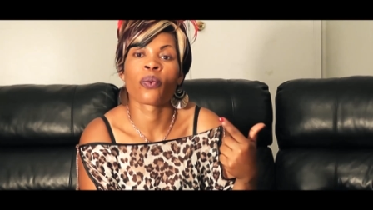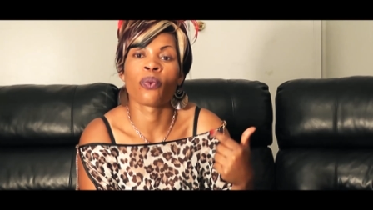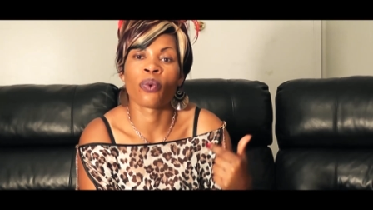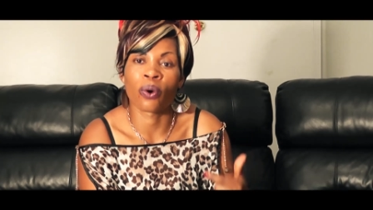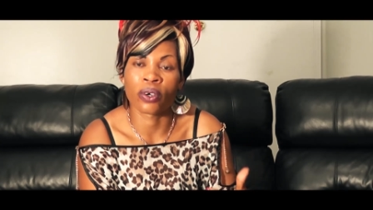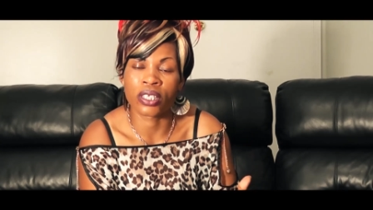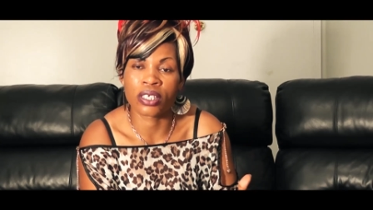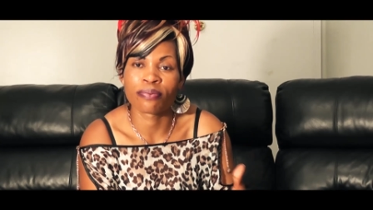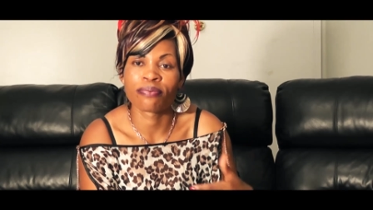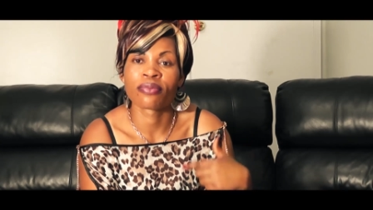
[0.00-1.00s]

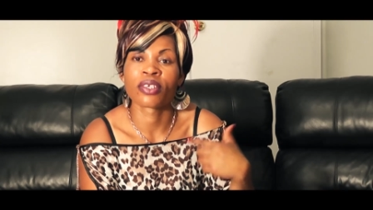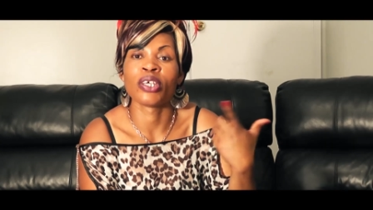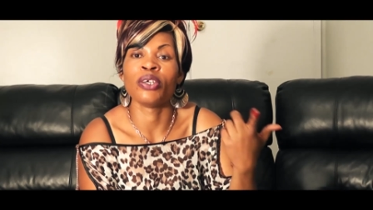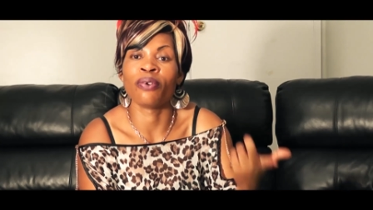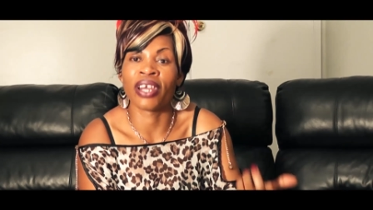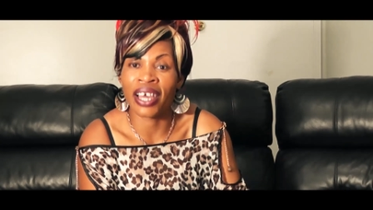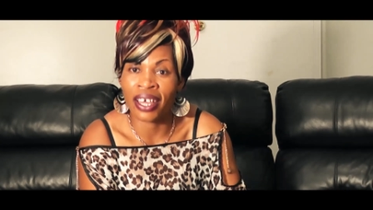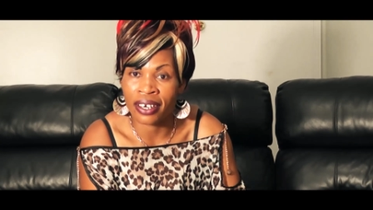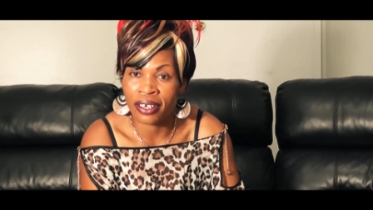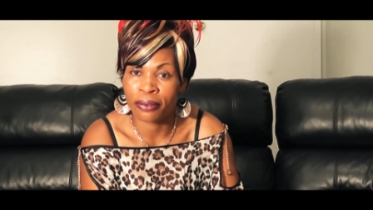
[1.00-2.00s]
what you
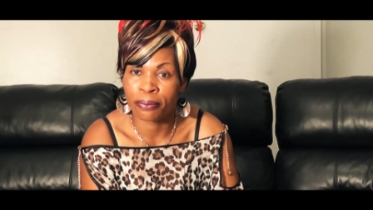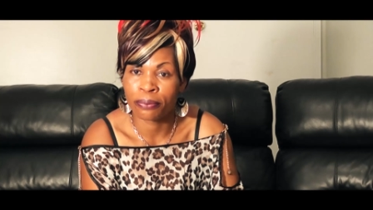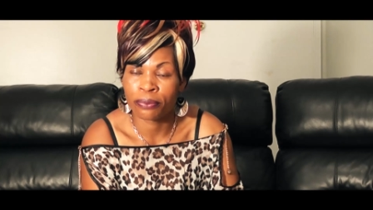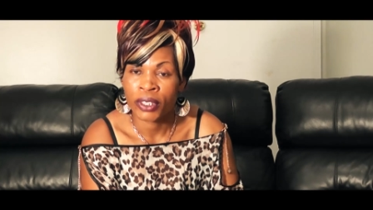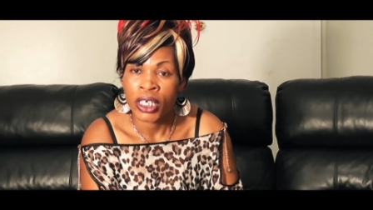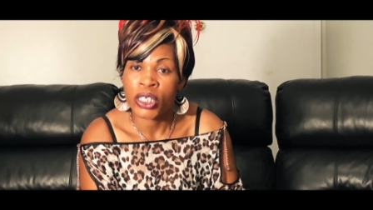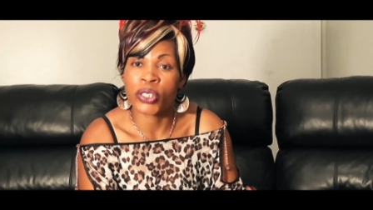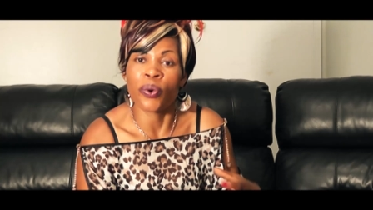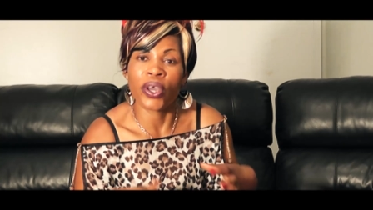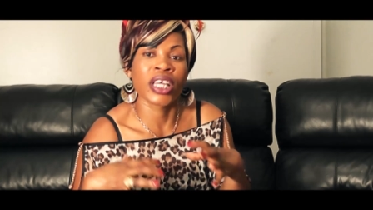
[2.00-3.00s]
learn.
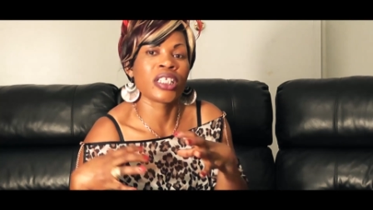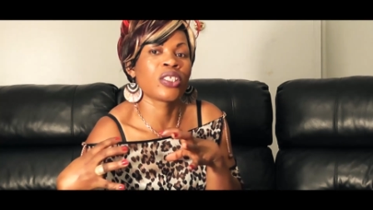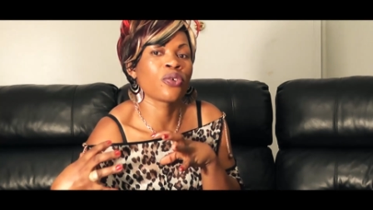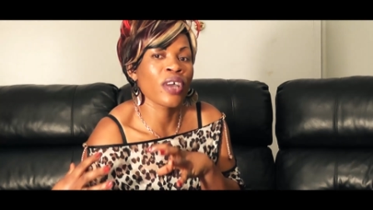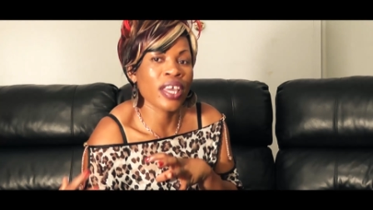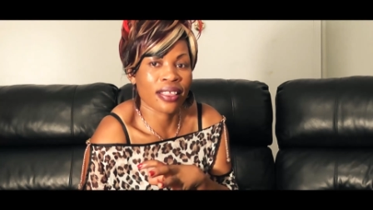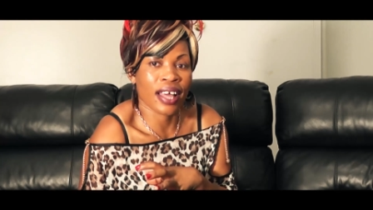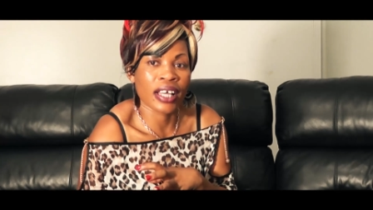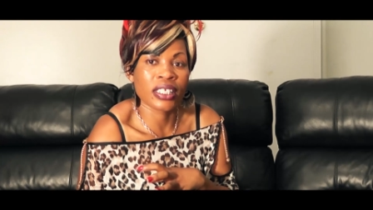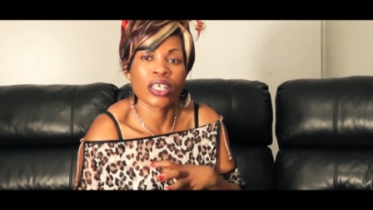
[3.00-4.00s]
So in doing
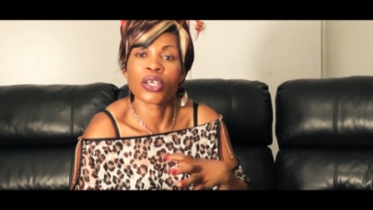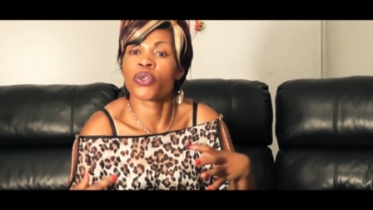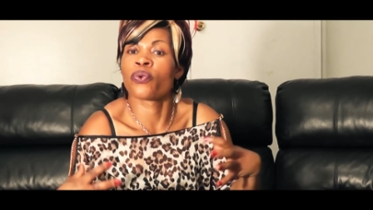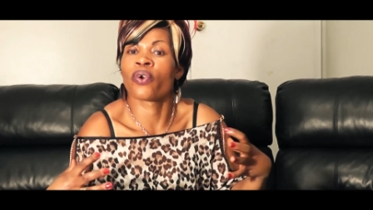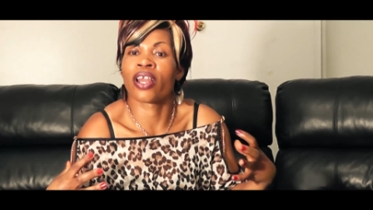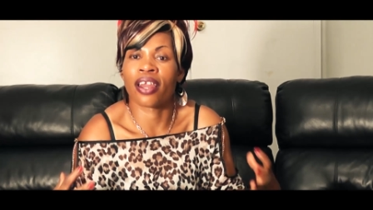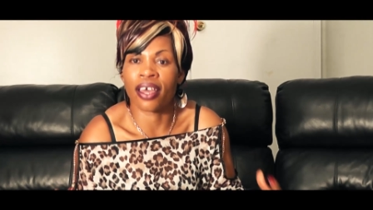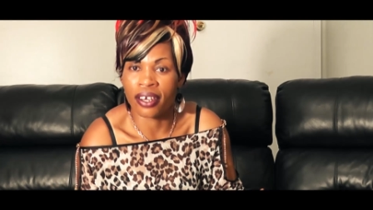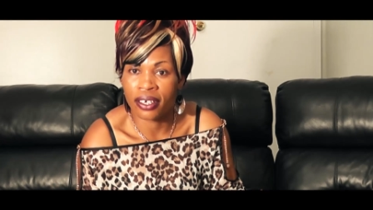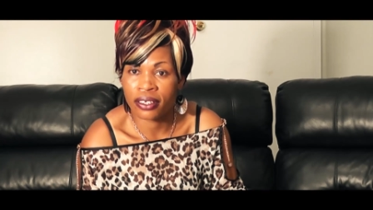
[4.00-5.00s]
that, you will
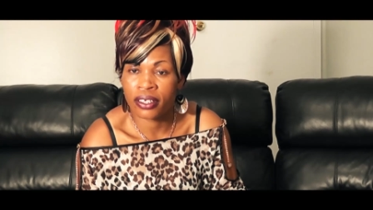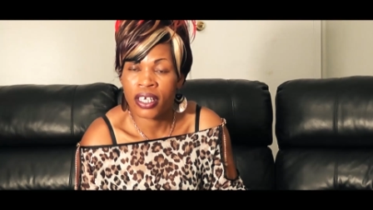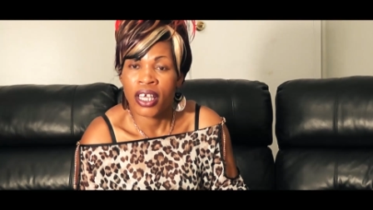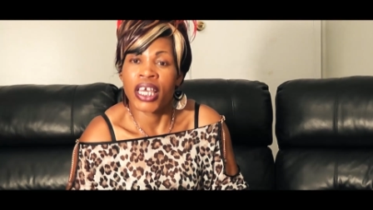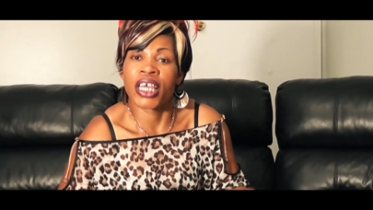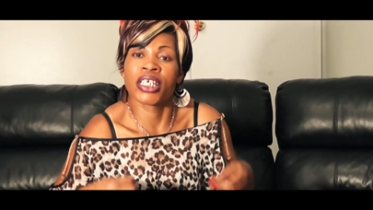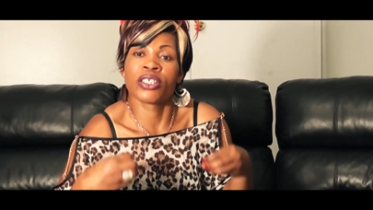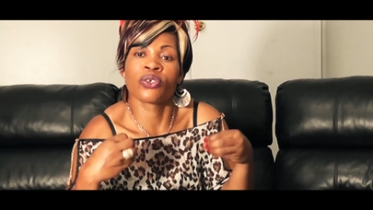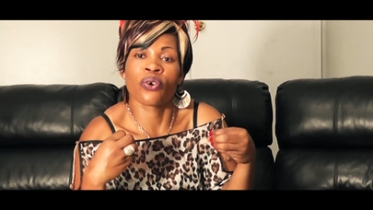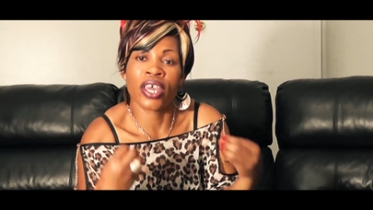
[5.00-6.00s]
learn. In
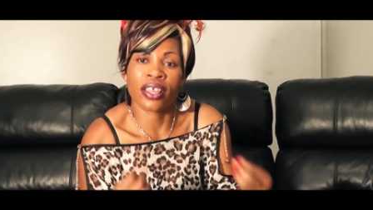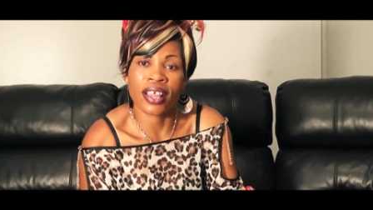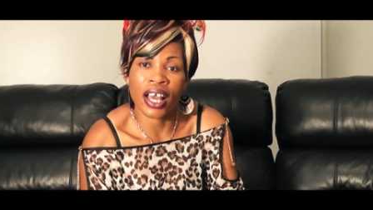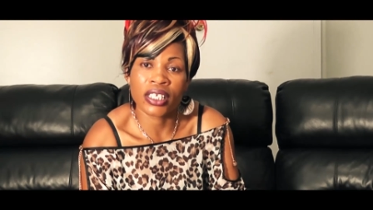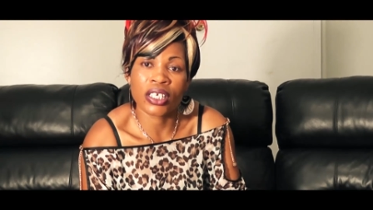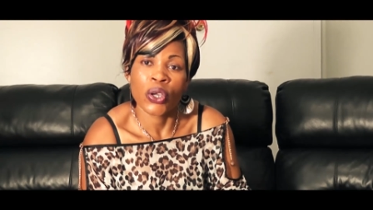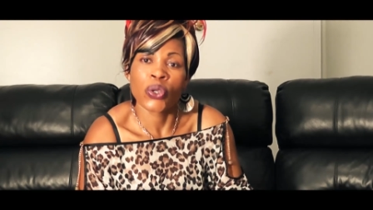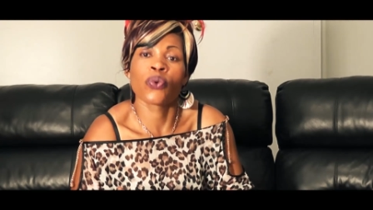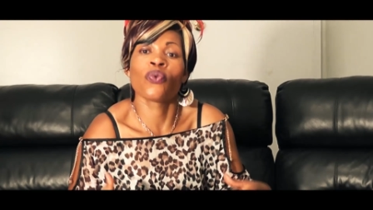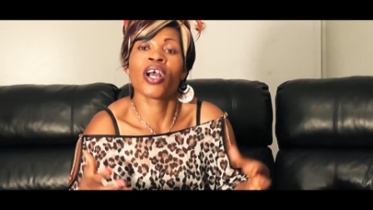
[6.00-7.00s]
doing that,
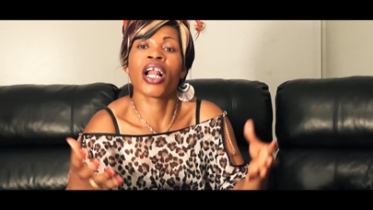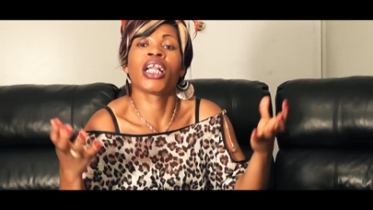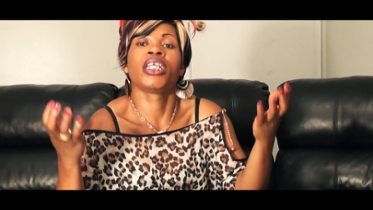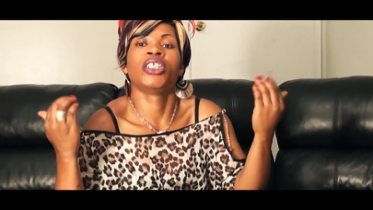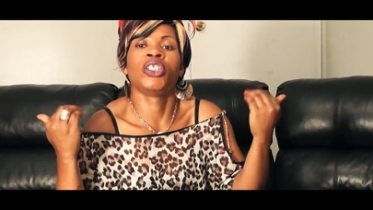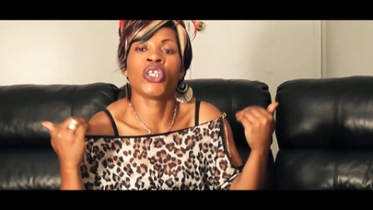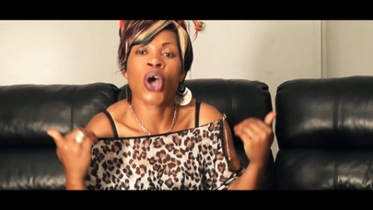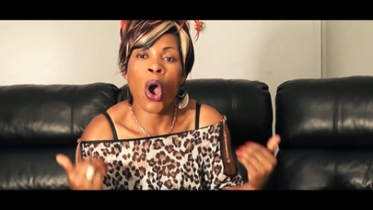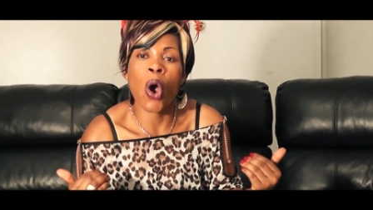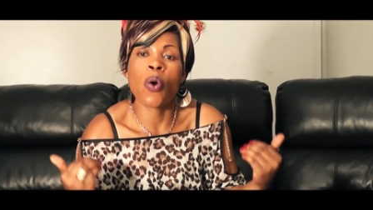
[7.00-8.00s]
you will
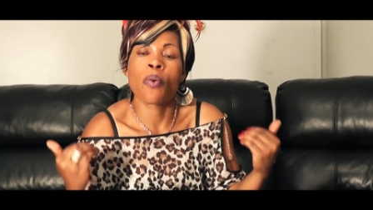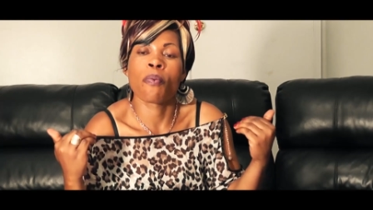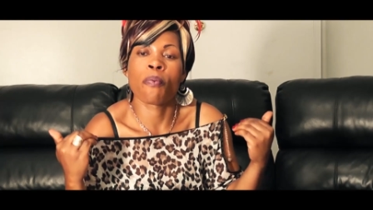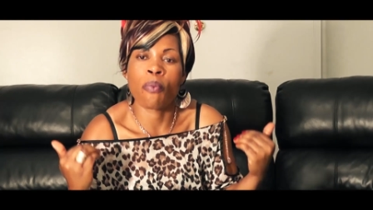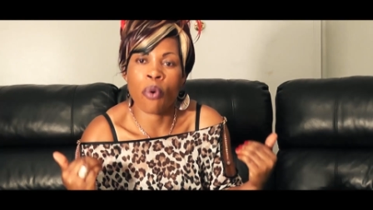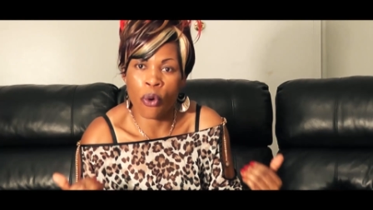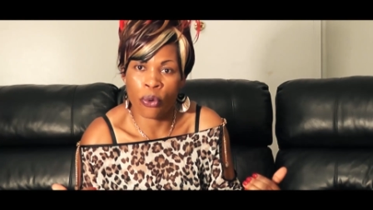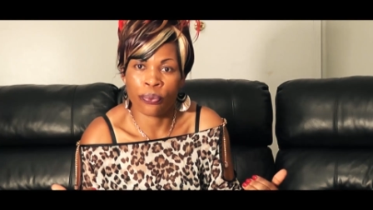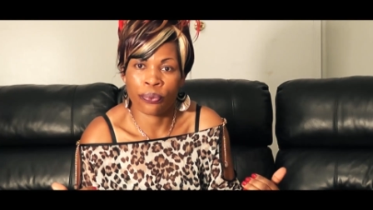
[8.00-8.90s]
know more,